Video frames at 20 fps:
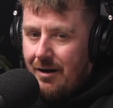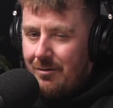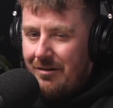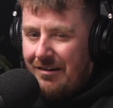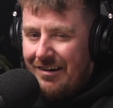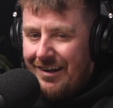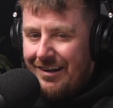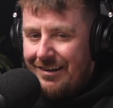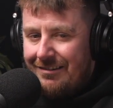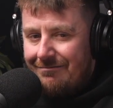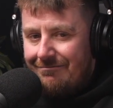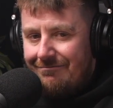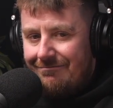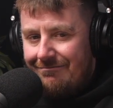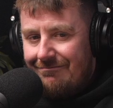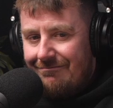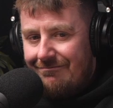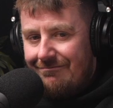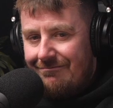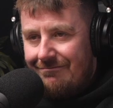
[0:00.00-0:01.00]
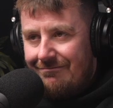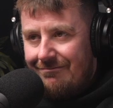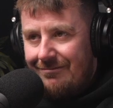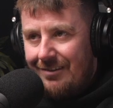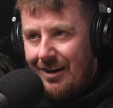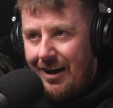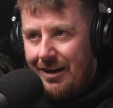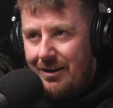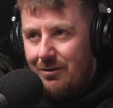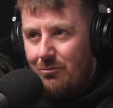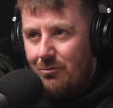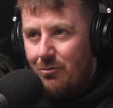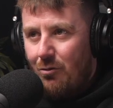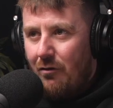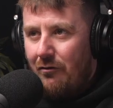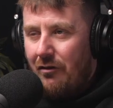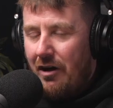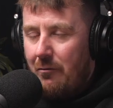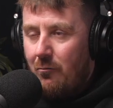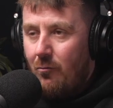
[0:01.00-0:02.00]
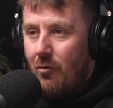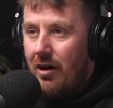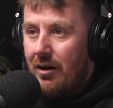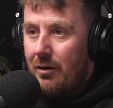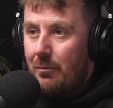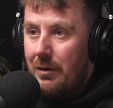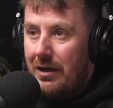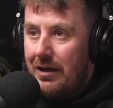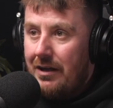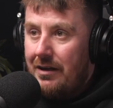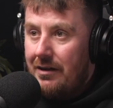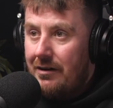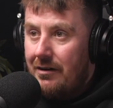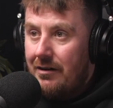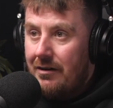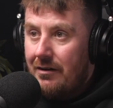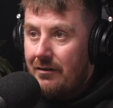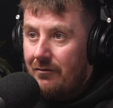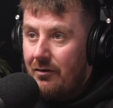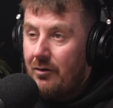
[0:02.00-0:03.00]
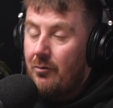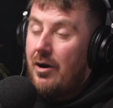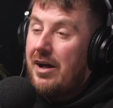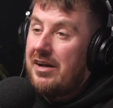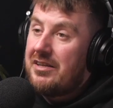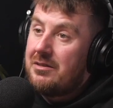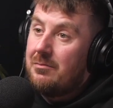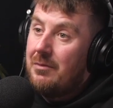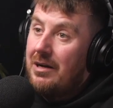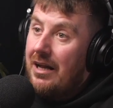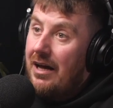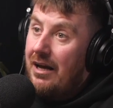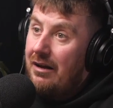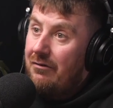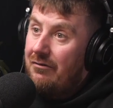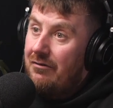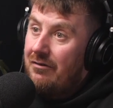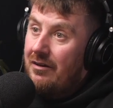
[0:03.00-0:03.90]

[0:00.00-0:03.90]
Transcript: You're like, I don't know if I want to be here for the rest of my life.